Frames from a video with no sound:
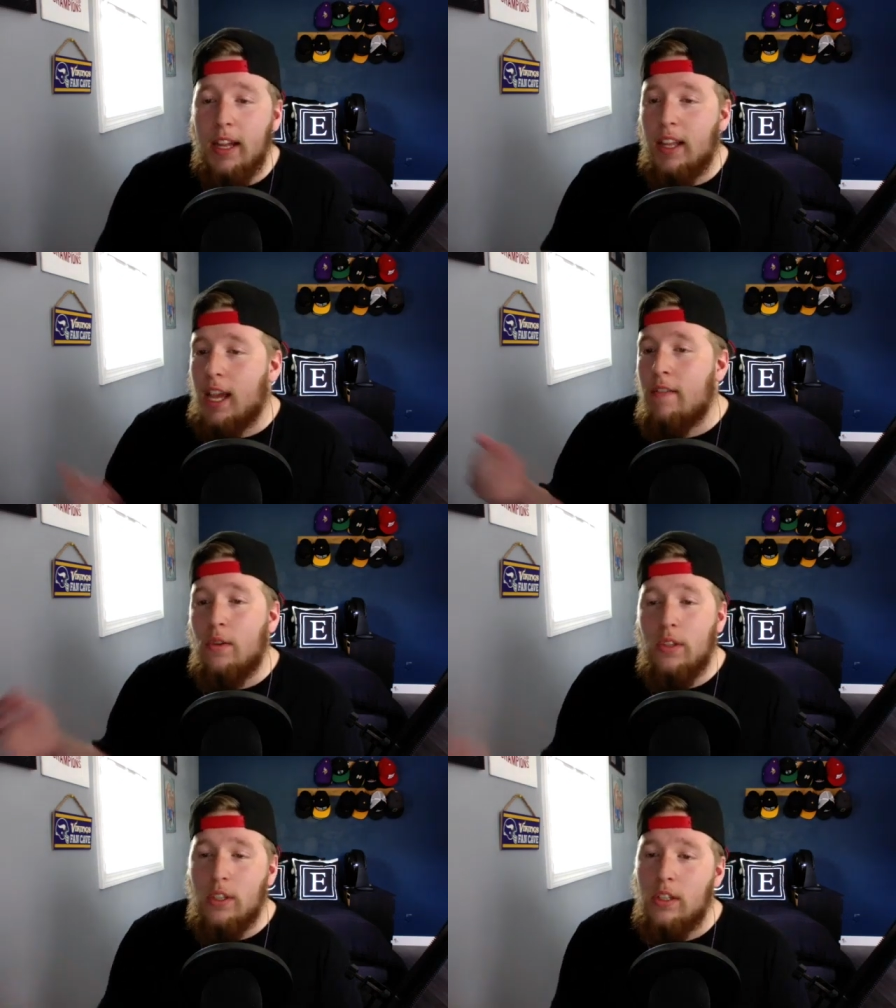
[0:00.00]
Like I've
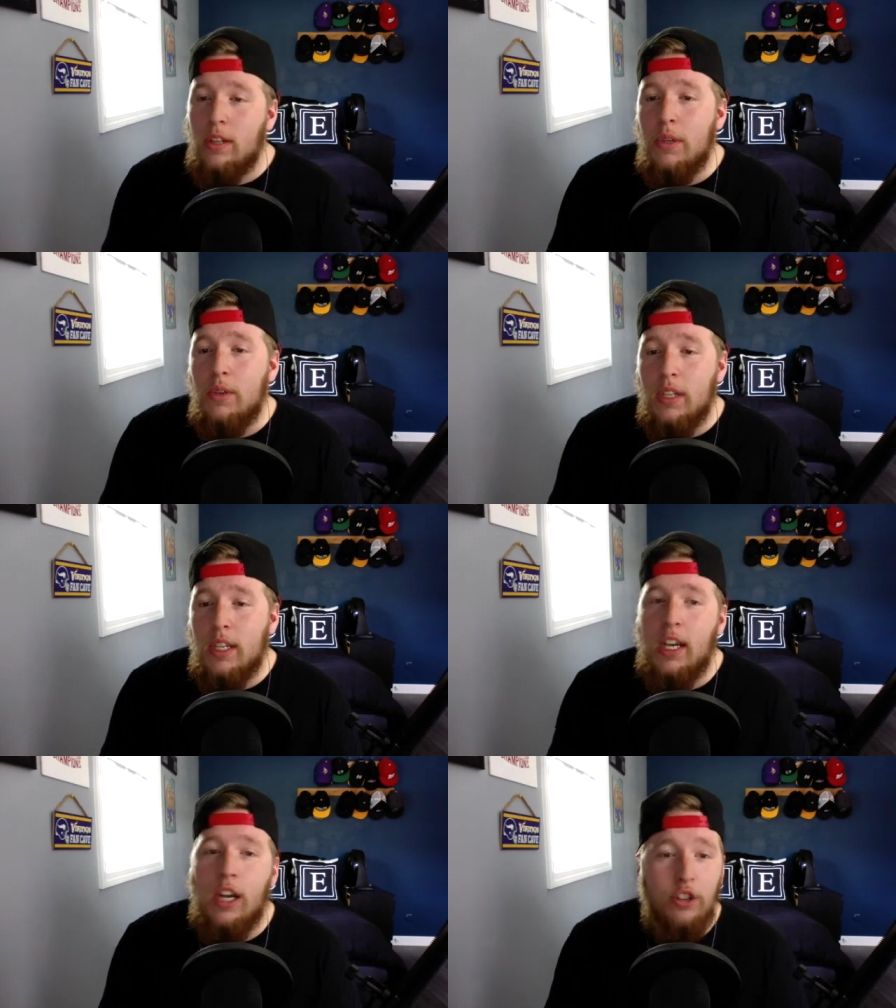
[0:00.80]
always listened to
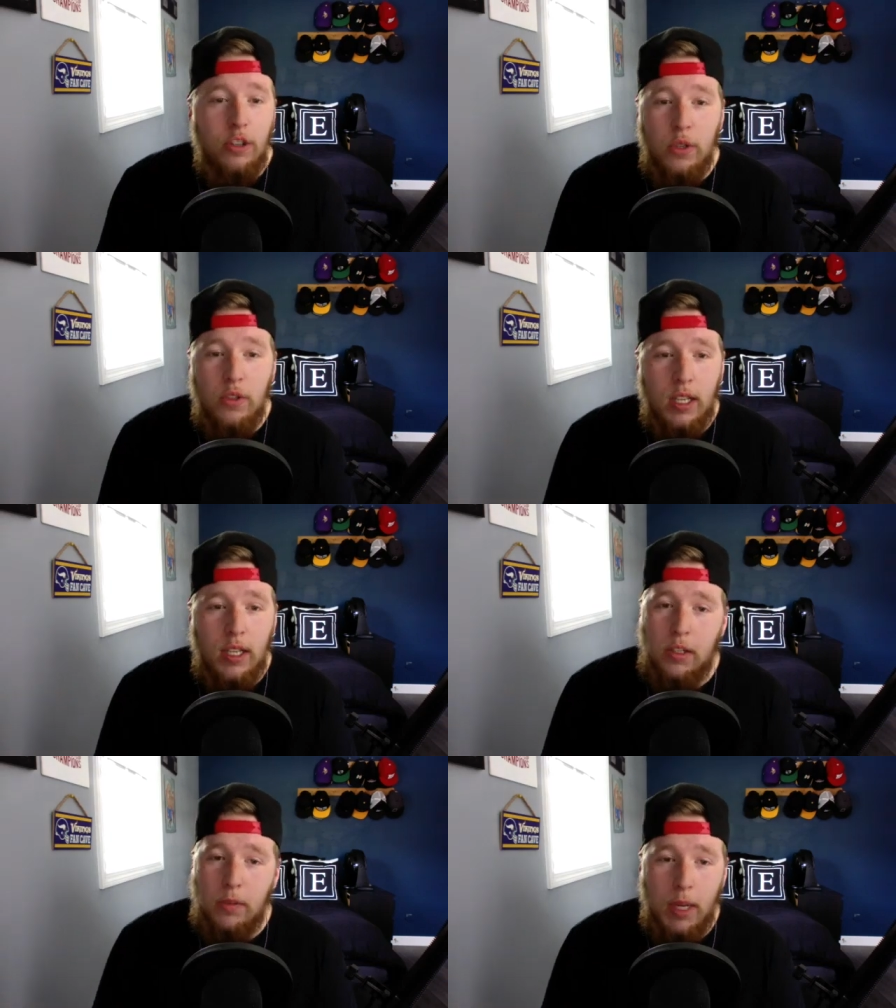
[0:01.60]
music, country music
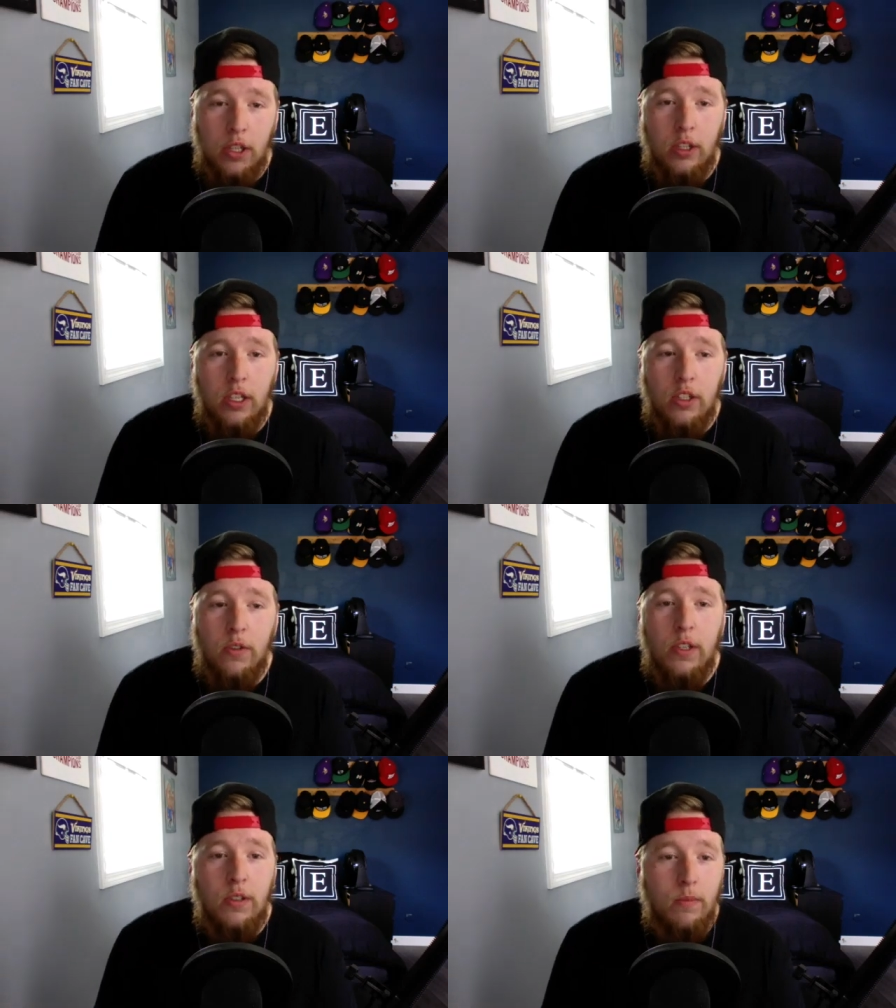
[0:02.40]
especially has
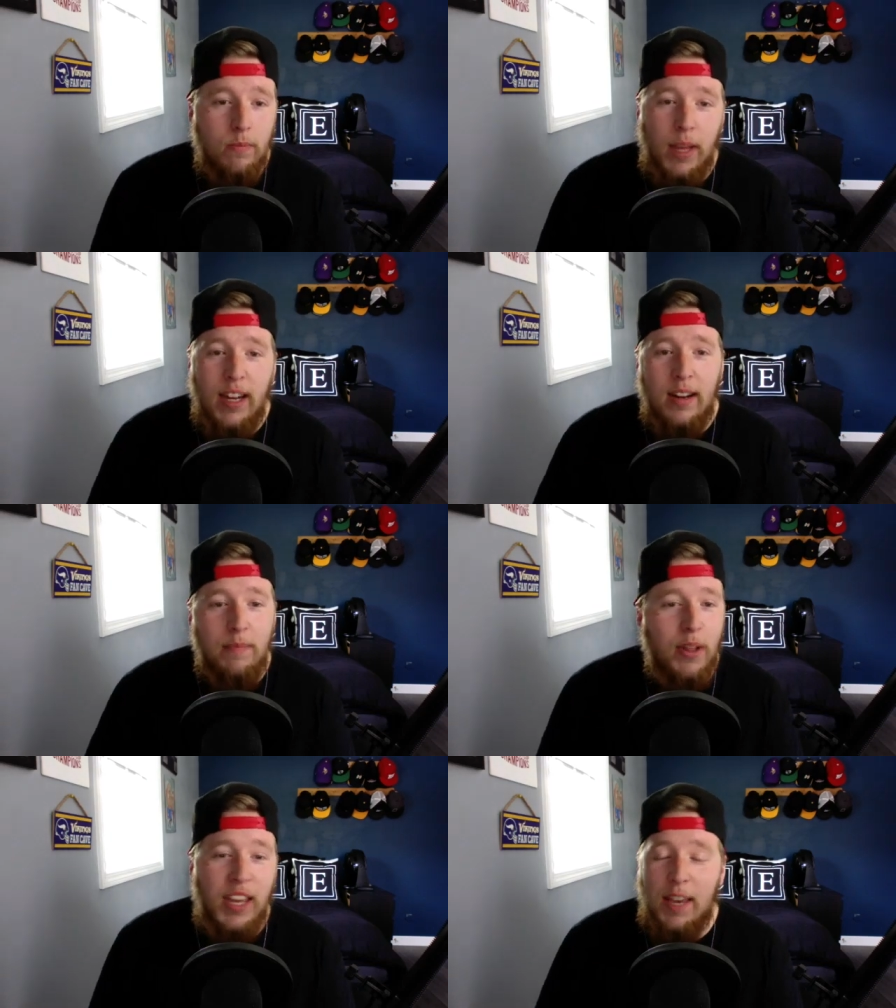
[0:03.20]
always been
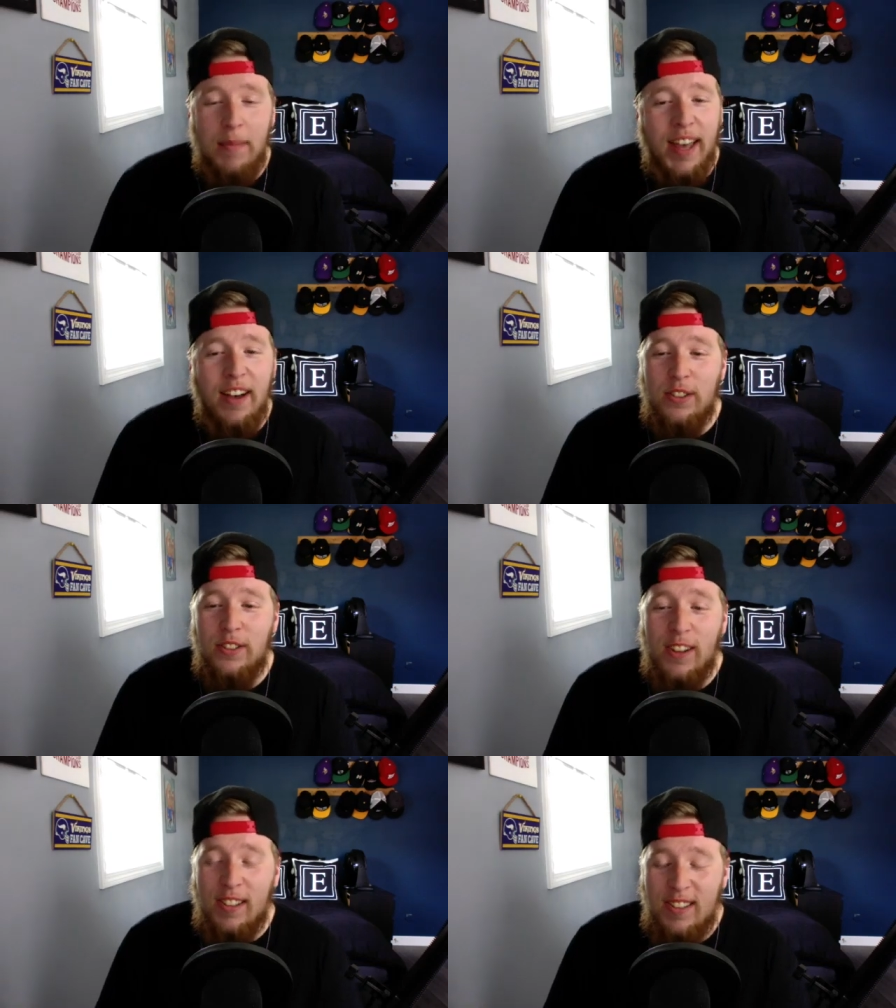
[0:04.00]
playing in my house
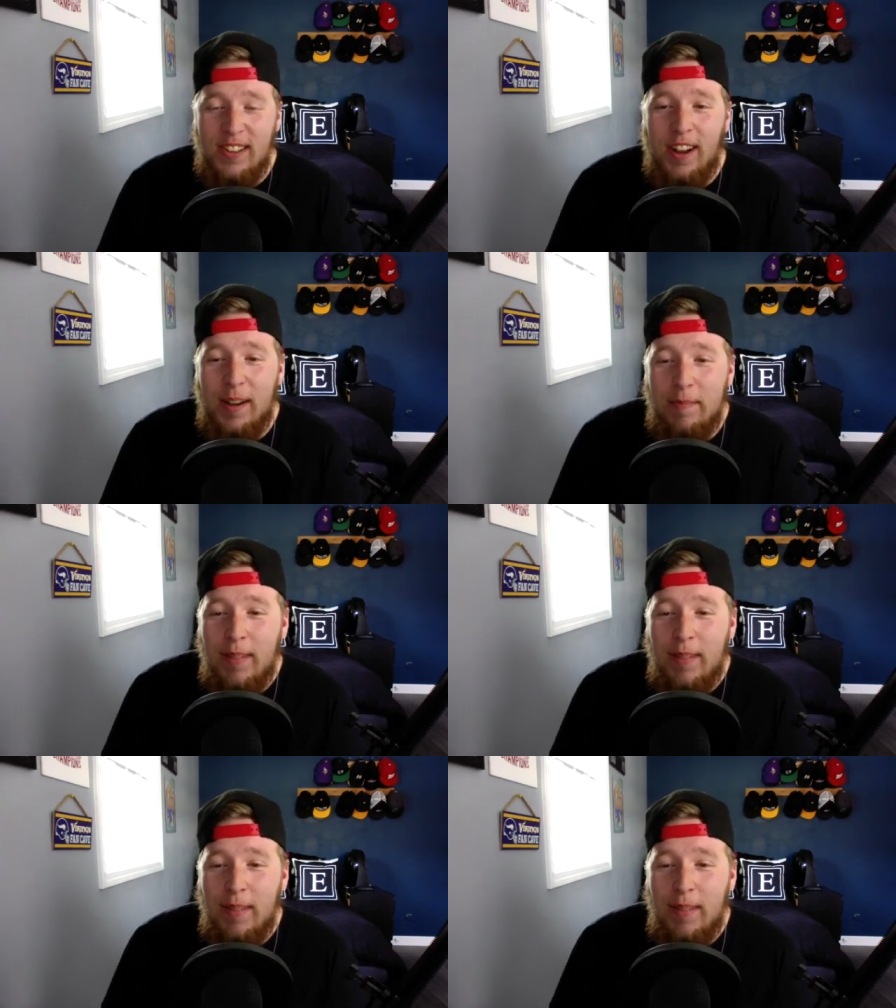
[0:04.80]
nonstop.